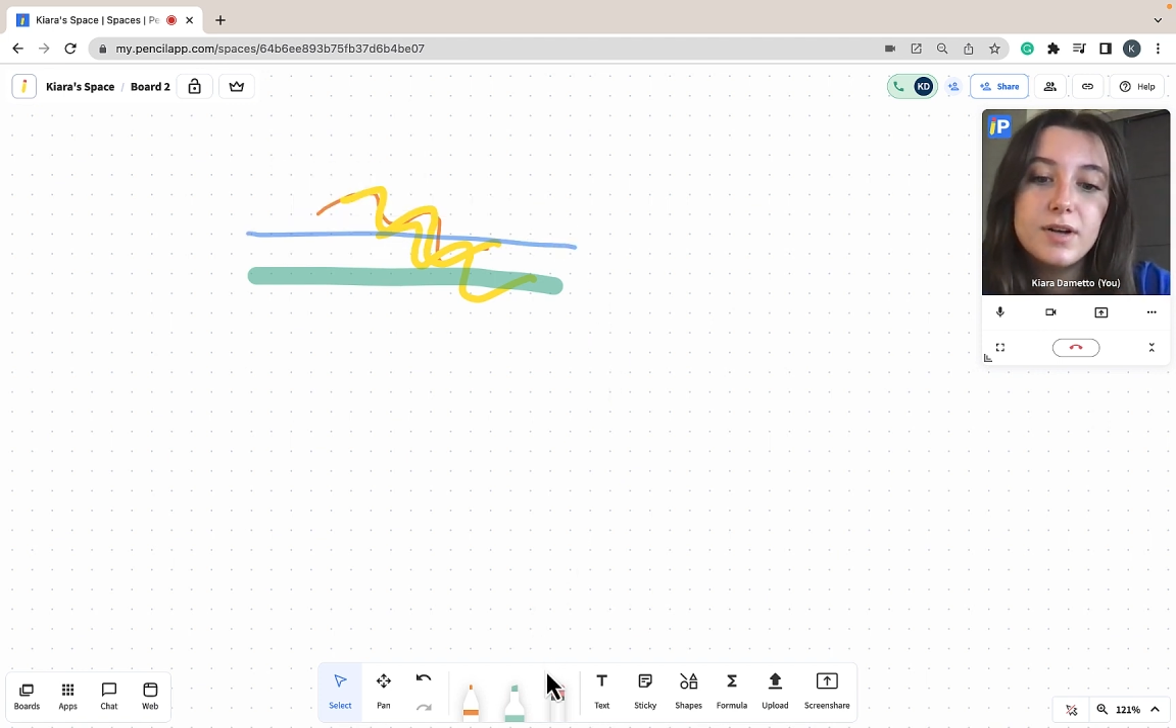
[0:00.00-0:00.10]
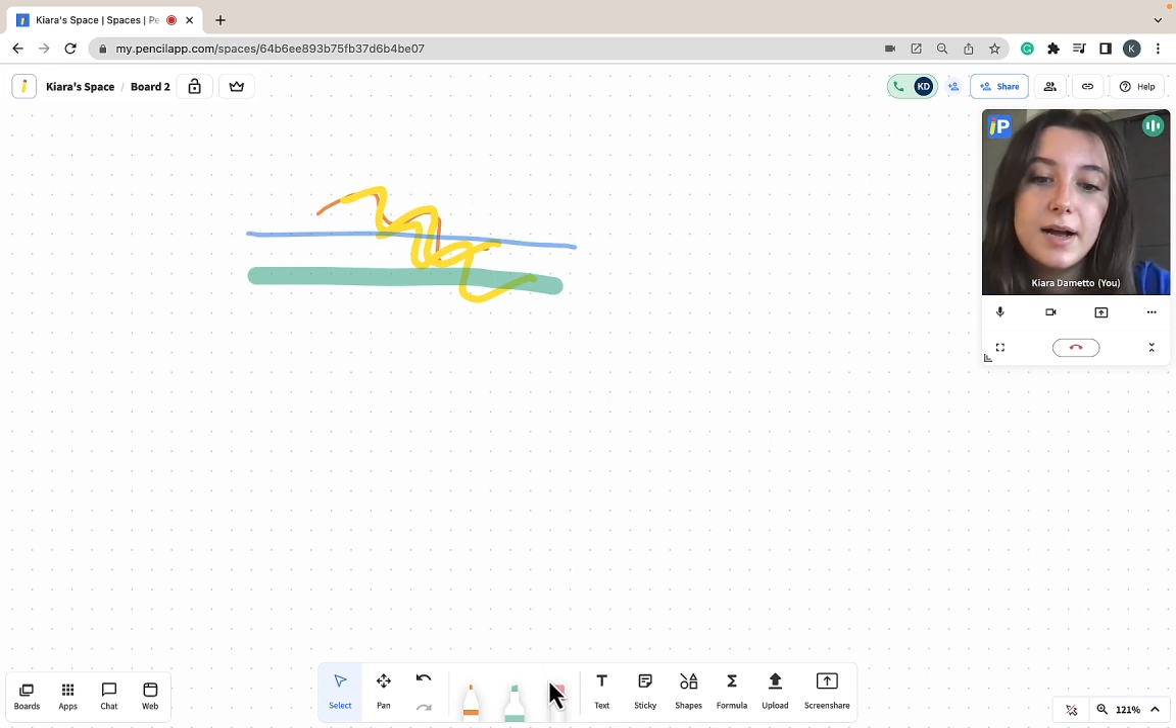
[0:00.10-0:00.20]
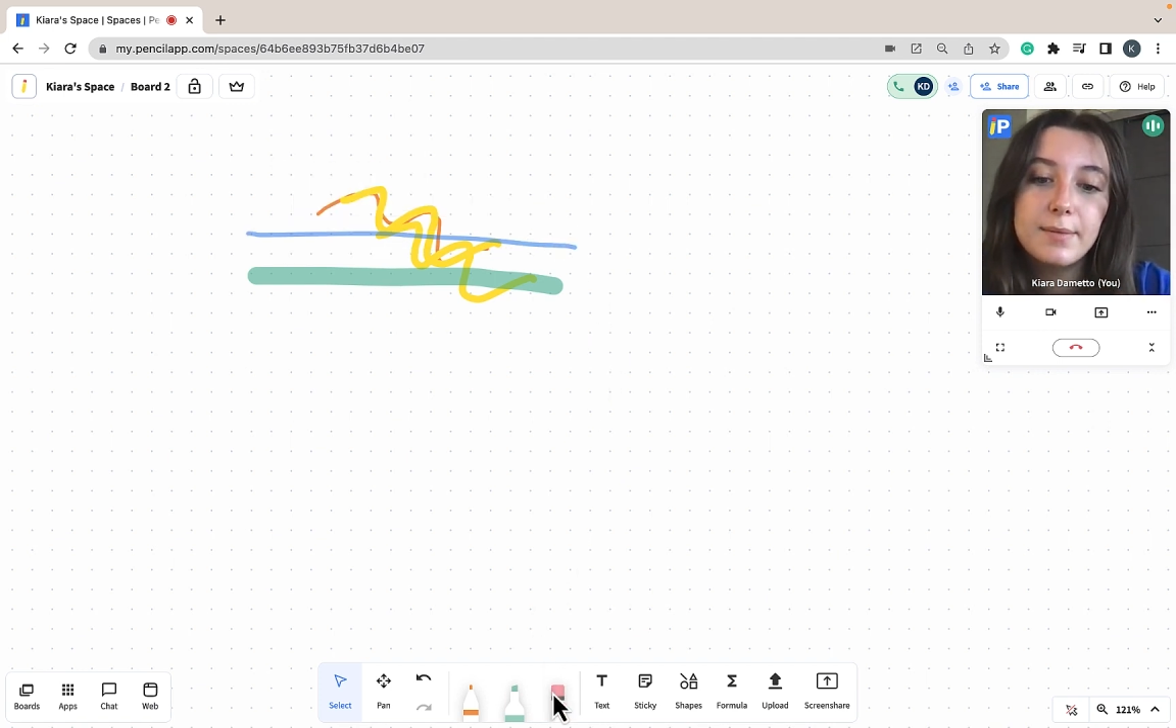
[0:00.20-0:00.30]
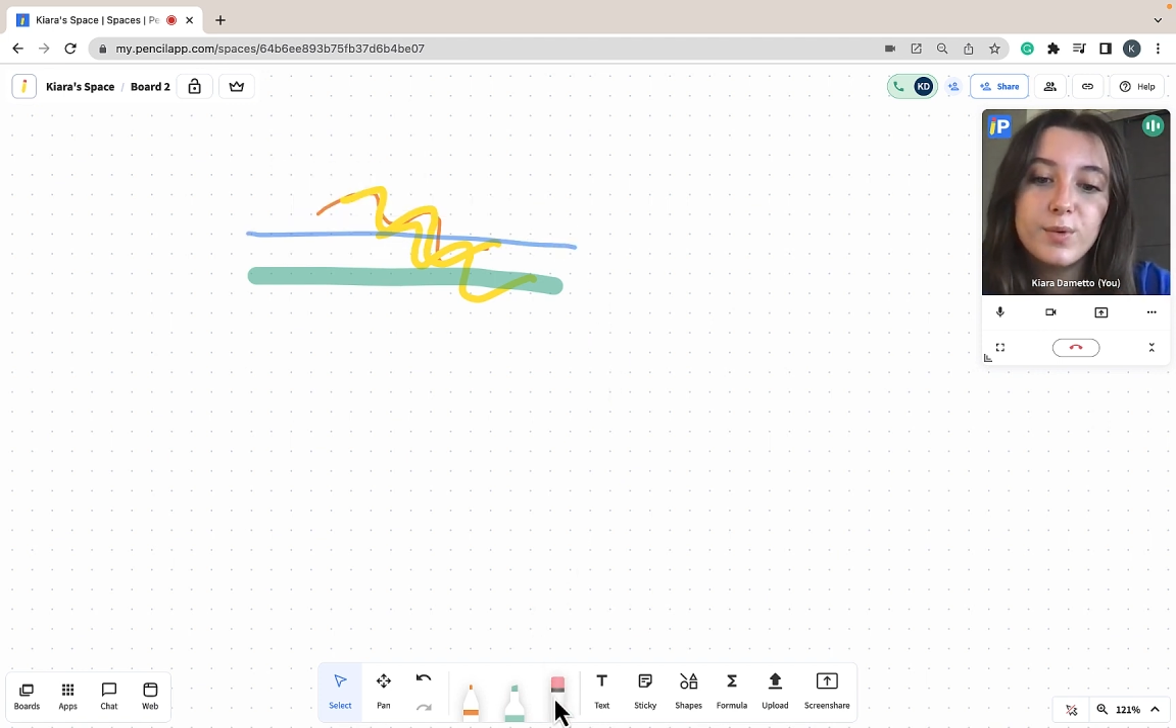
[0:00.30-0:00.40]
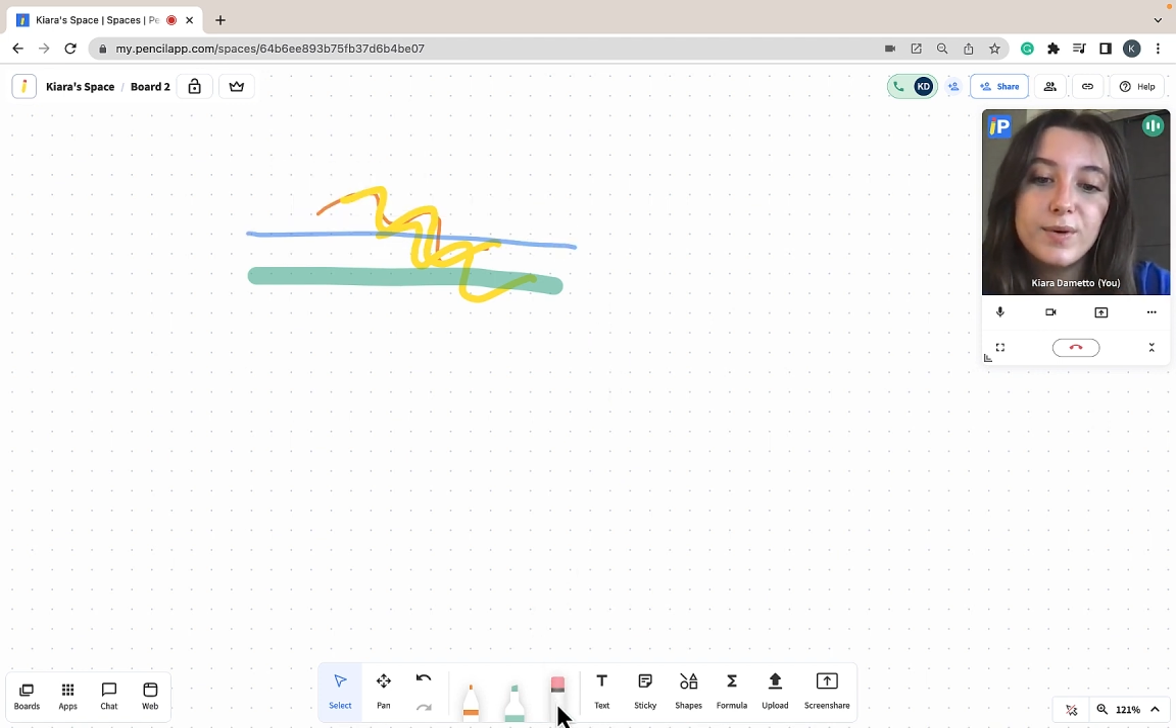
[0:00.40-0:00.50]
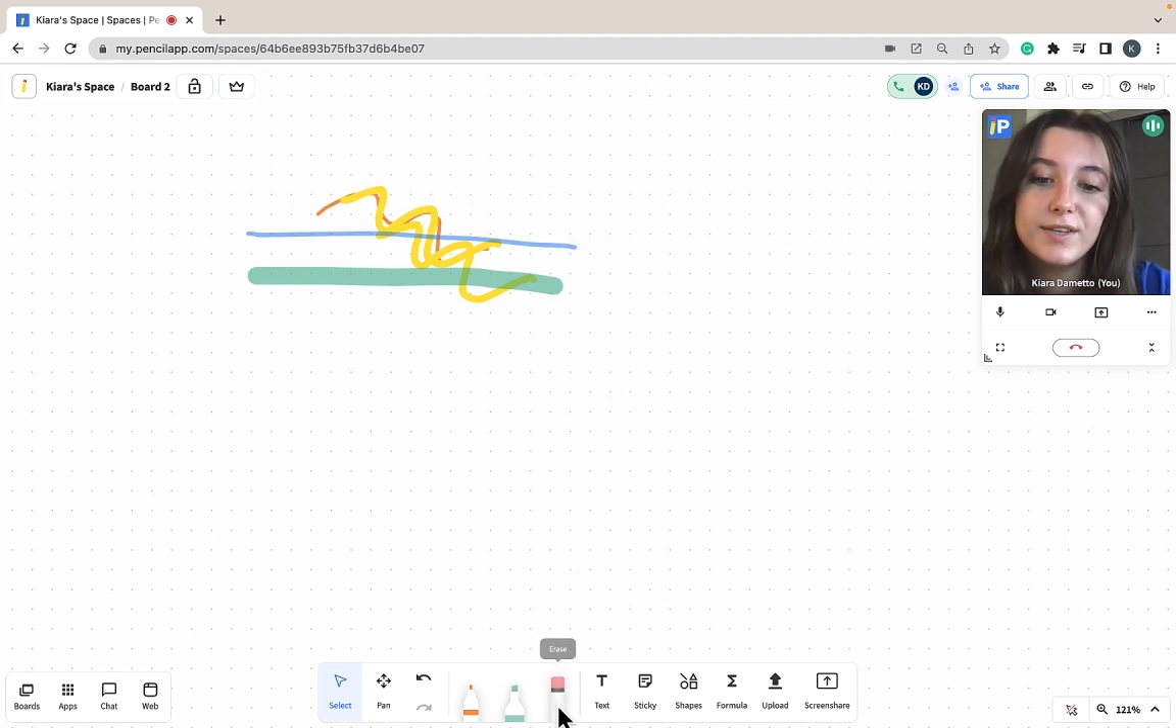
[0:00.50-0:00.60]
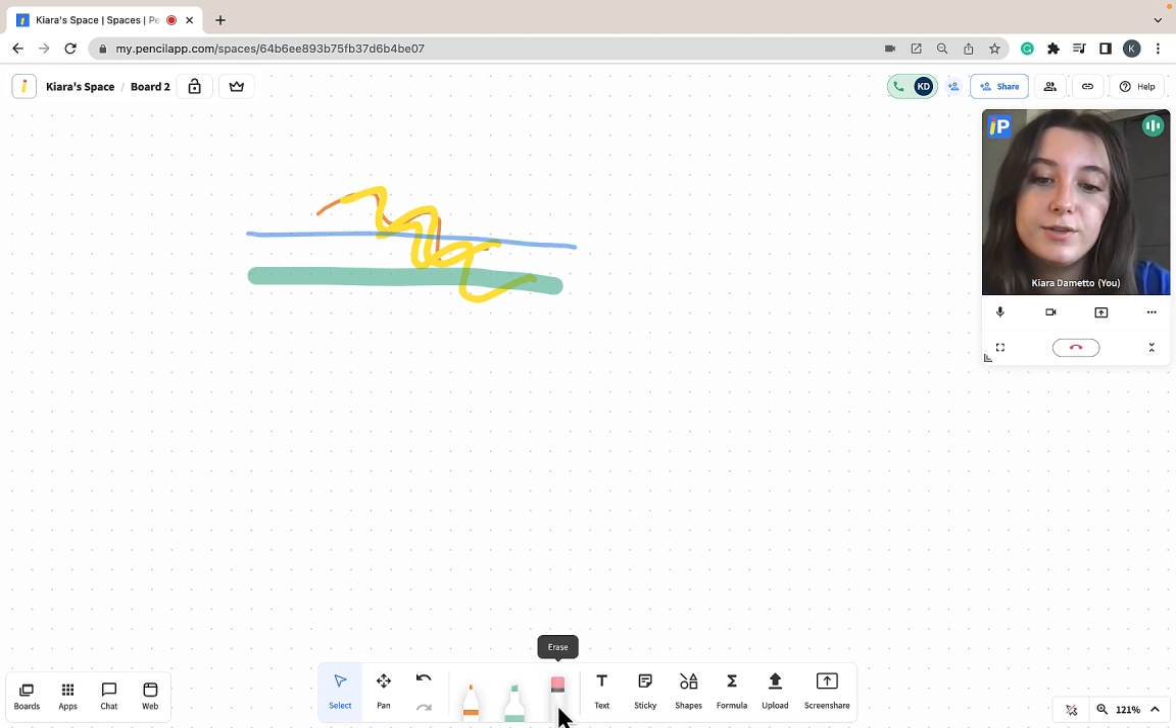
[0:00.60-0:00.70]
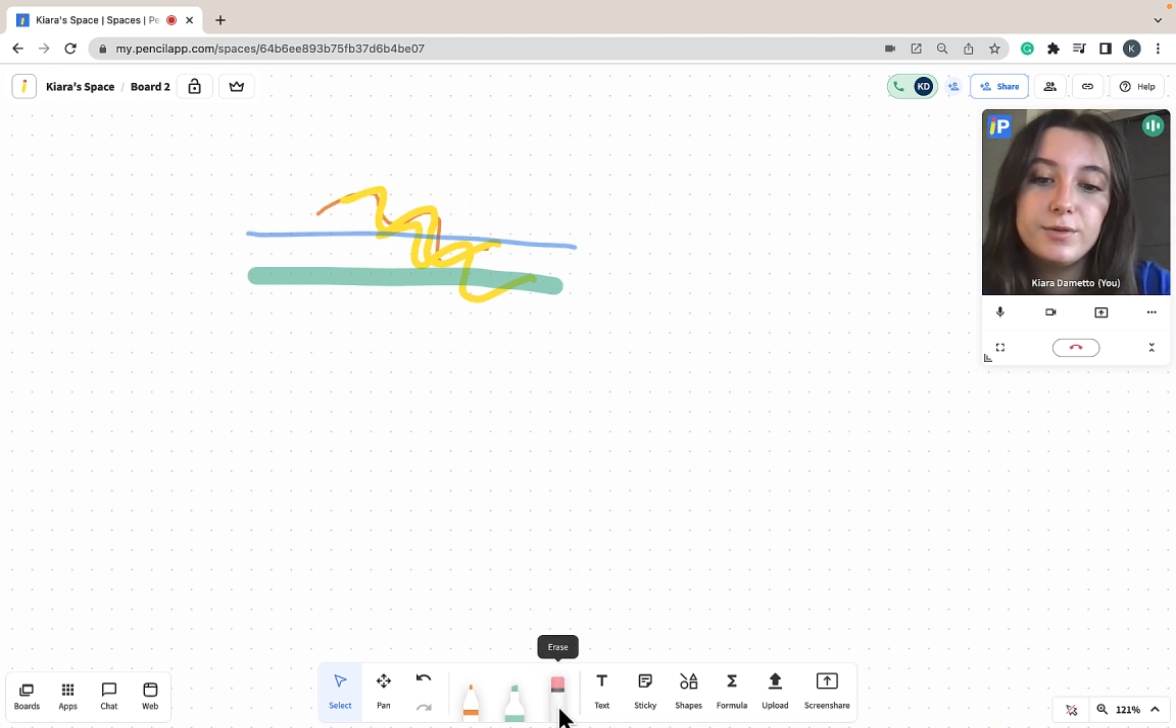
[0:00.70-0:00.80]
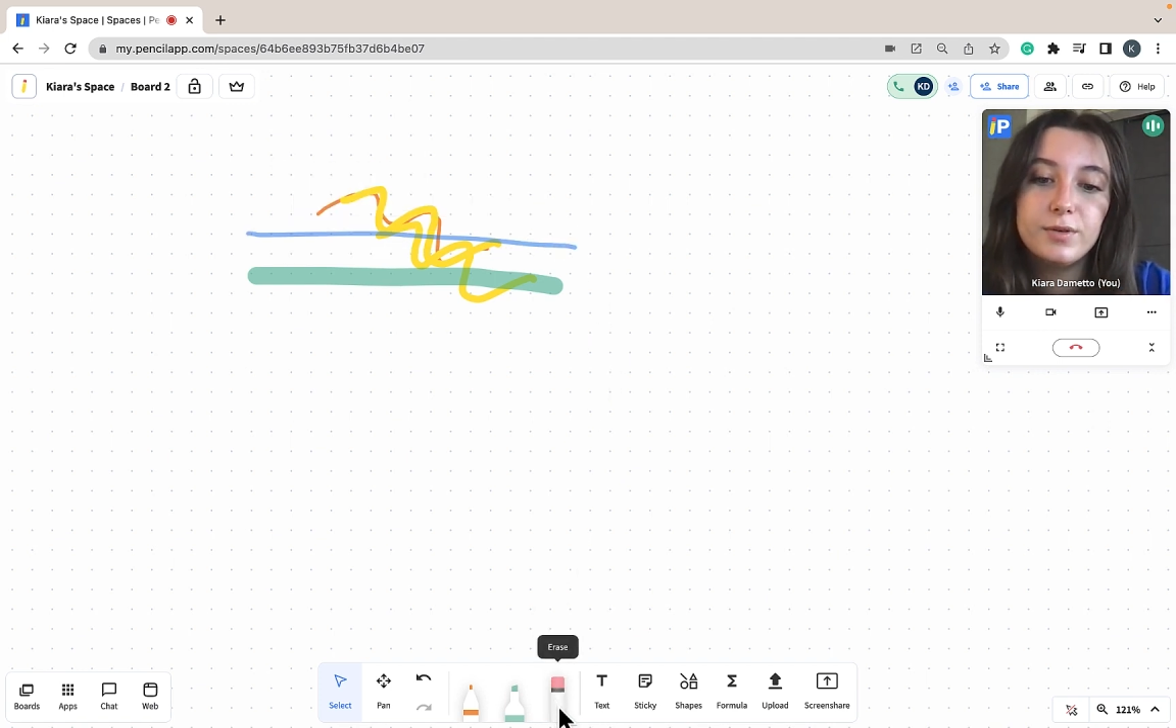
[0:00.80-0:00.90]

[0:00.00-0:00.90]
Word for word: I'm going to